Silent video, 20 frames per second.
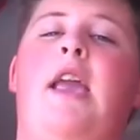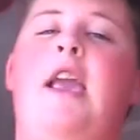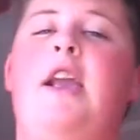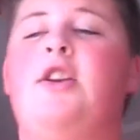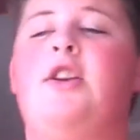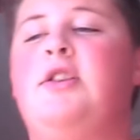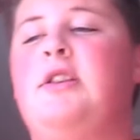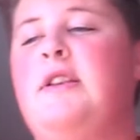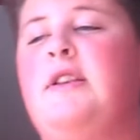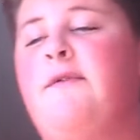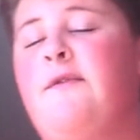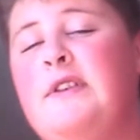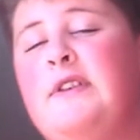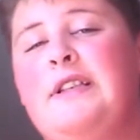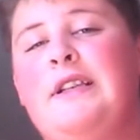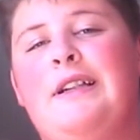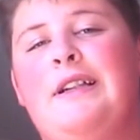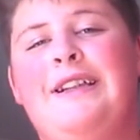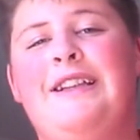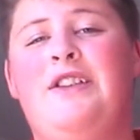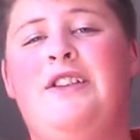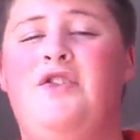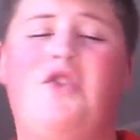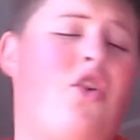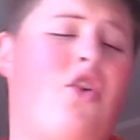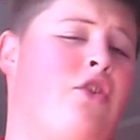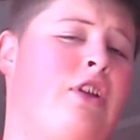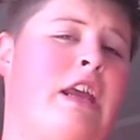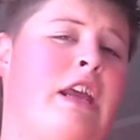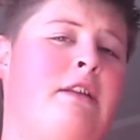actually physically
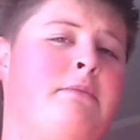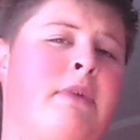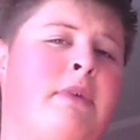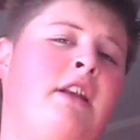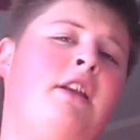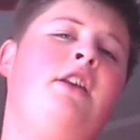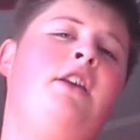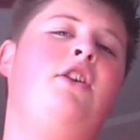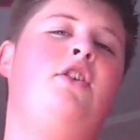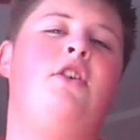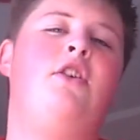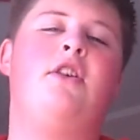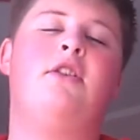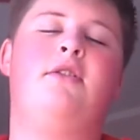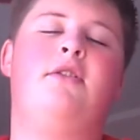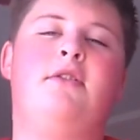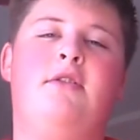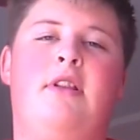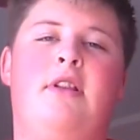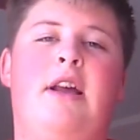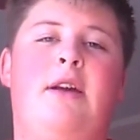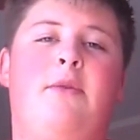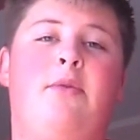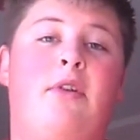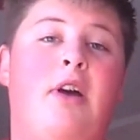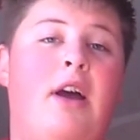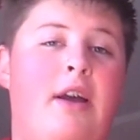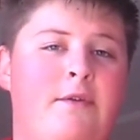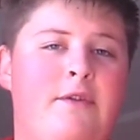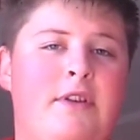donate money, you can do like
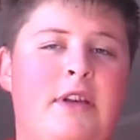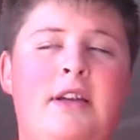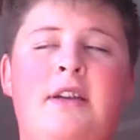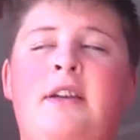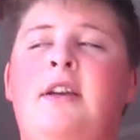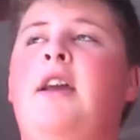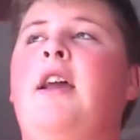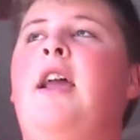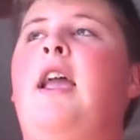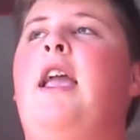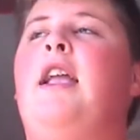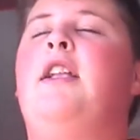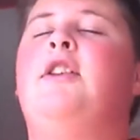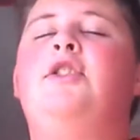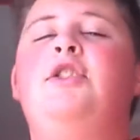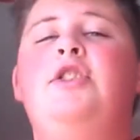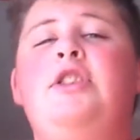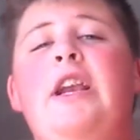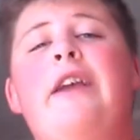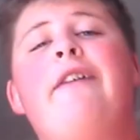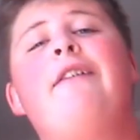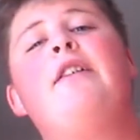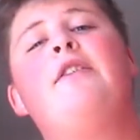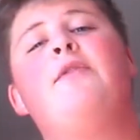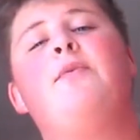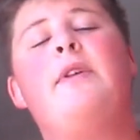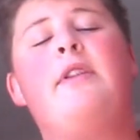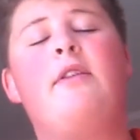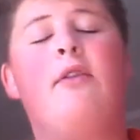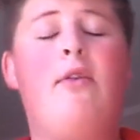what I've done and share
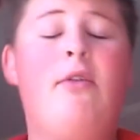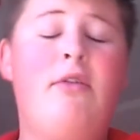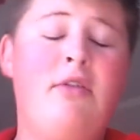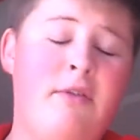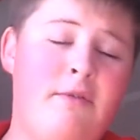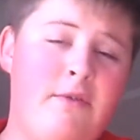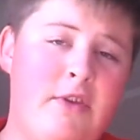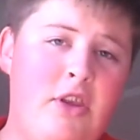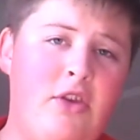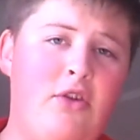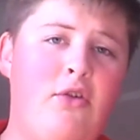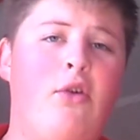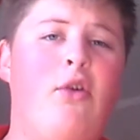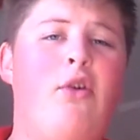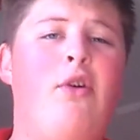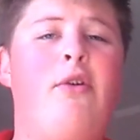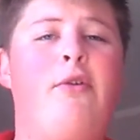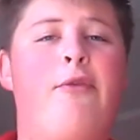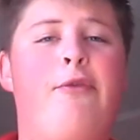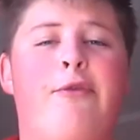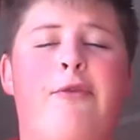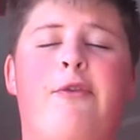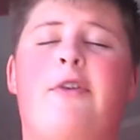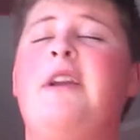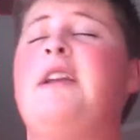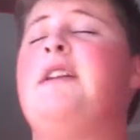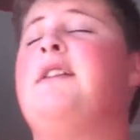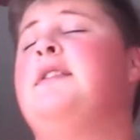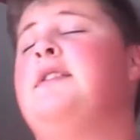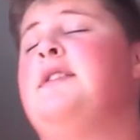it with all of your
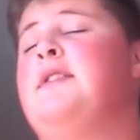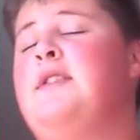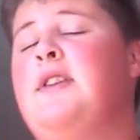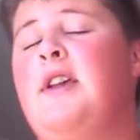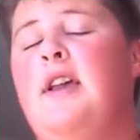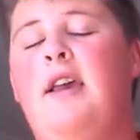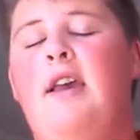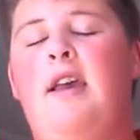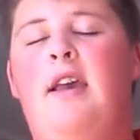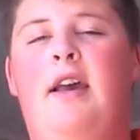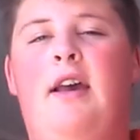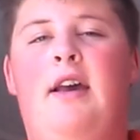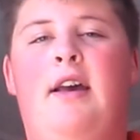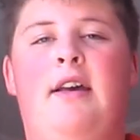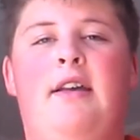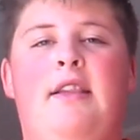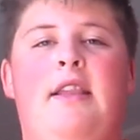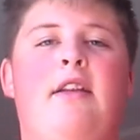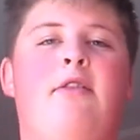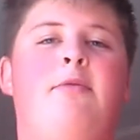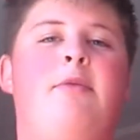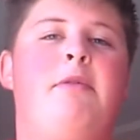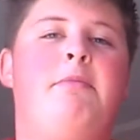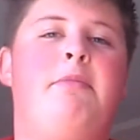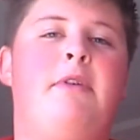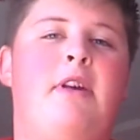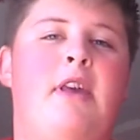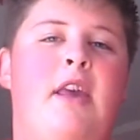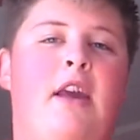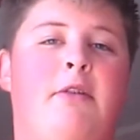friends. Uh, that'll be a
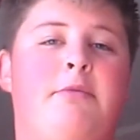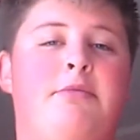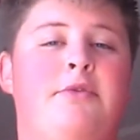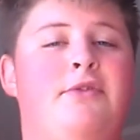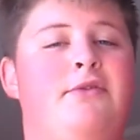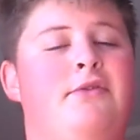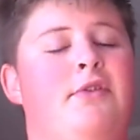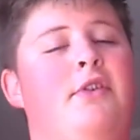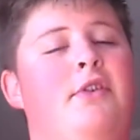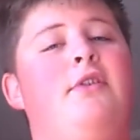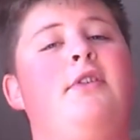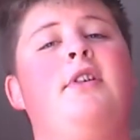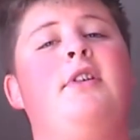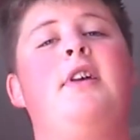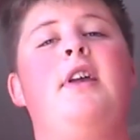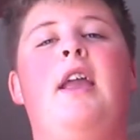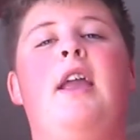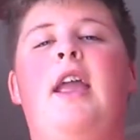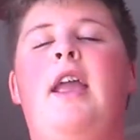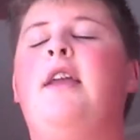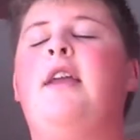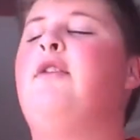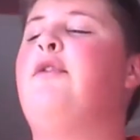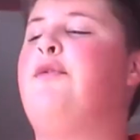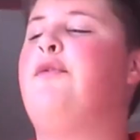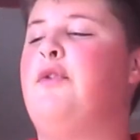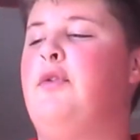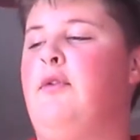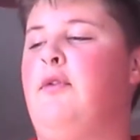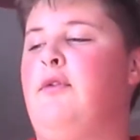big help to her and,
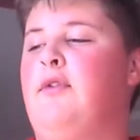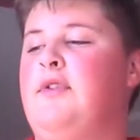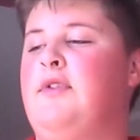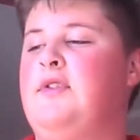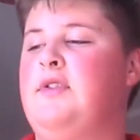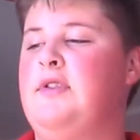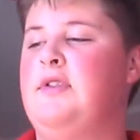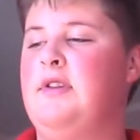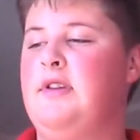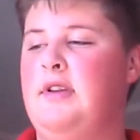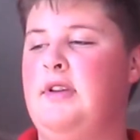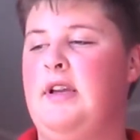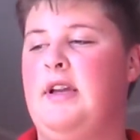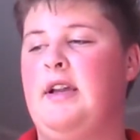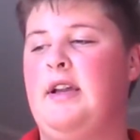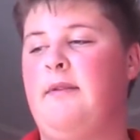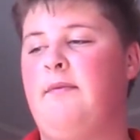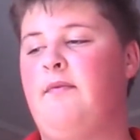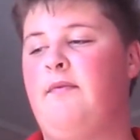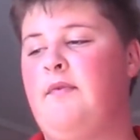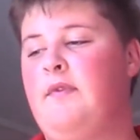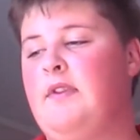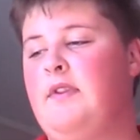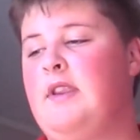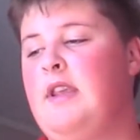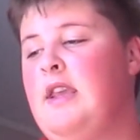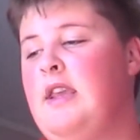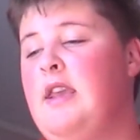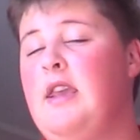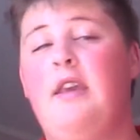of course, um,
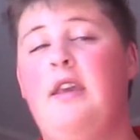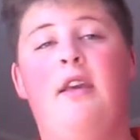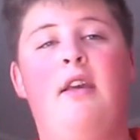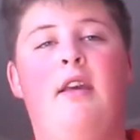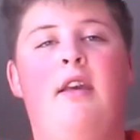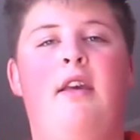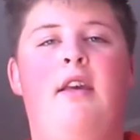the